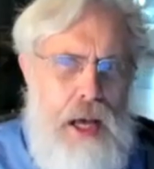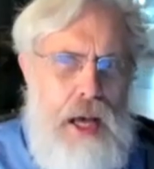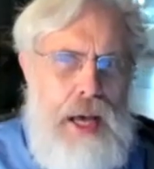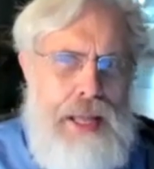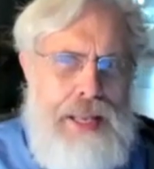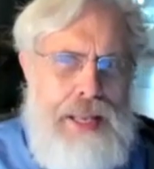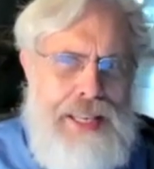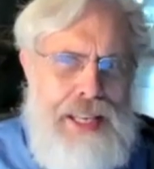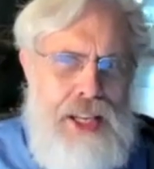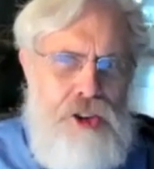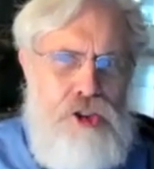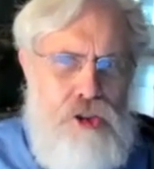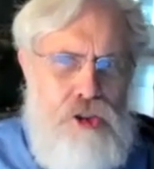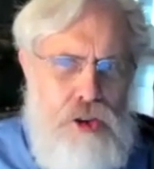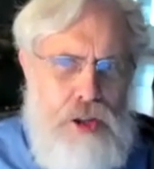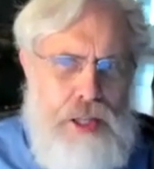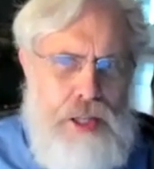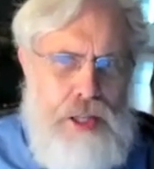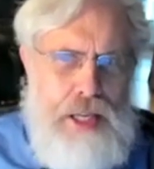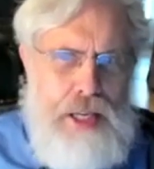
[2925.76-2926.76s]

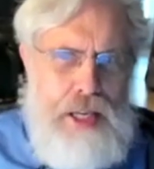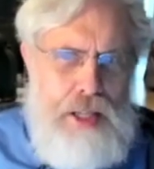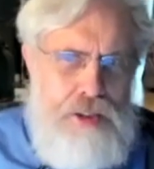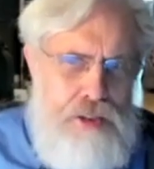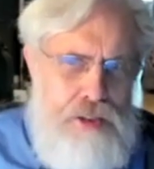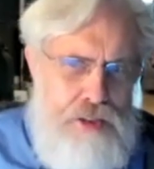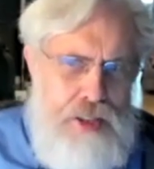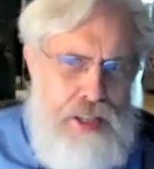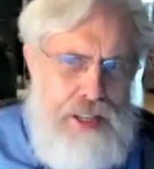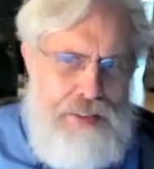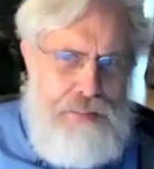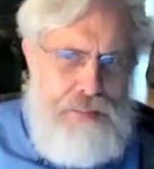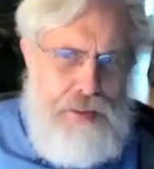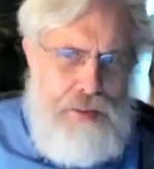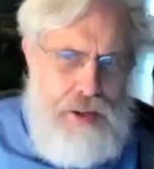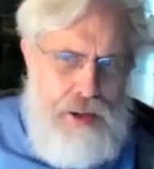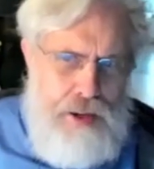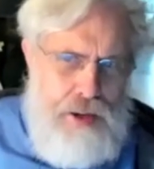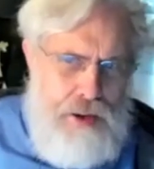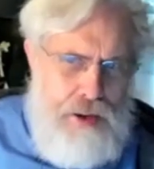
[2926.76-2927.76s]
initially conceive
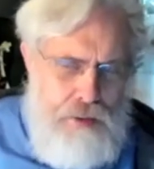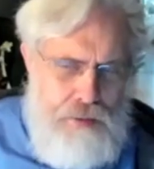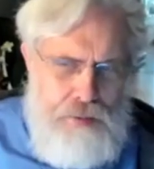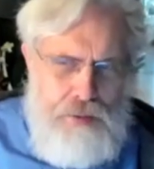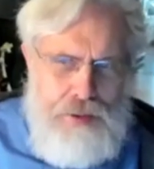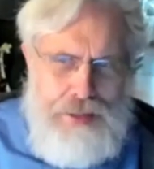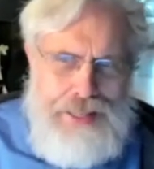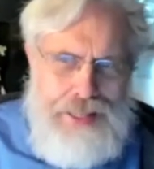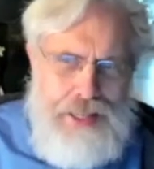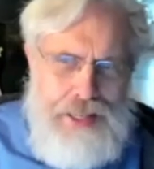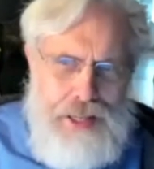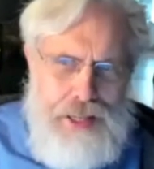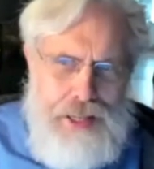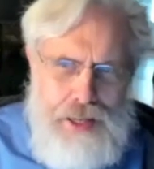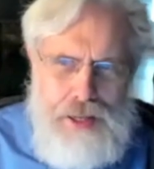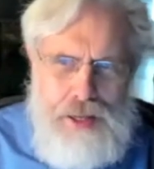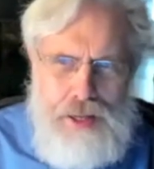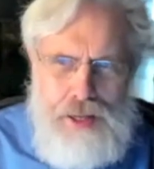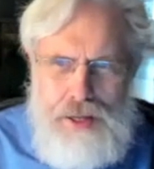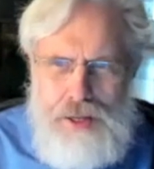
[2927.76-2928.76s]
of
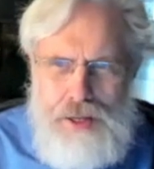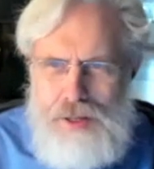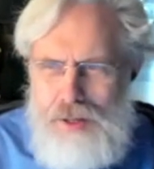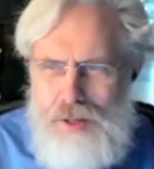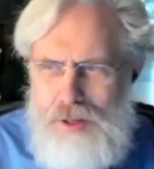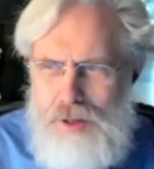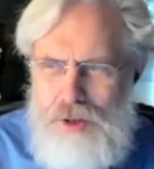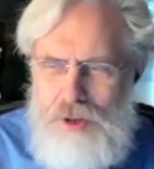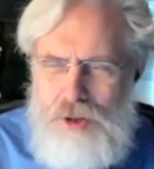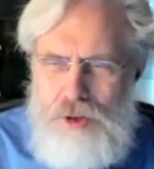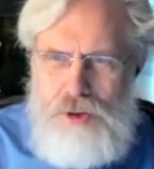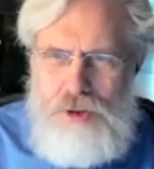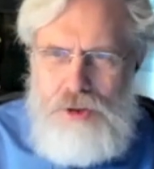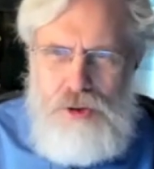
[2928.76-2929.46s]
uh,